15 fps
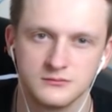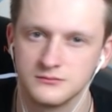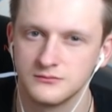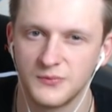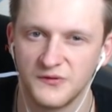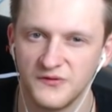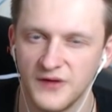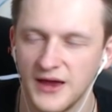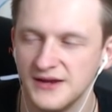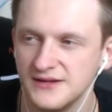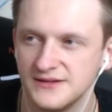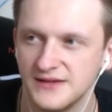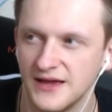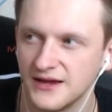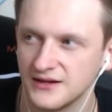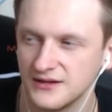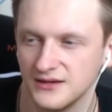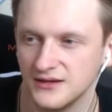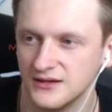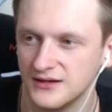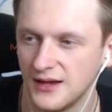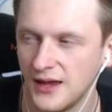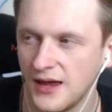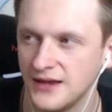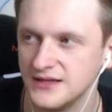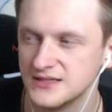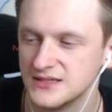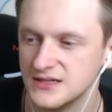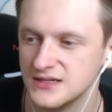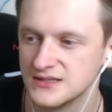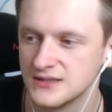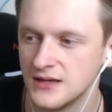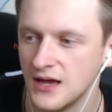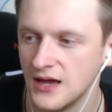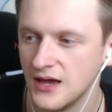with any deck in any season.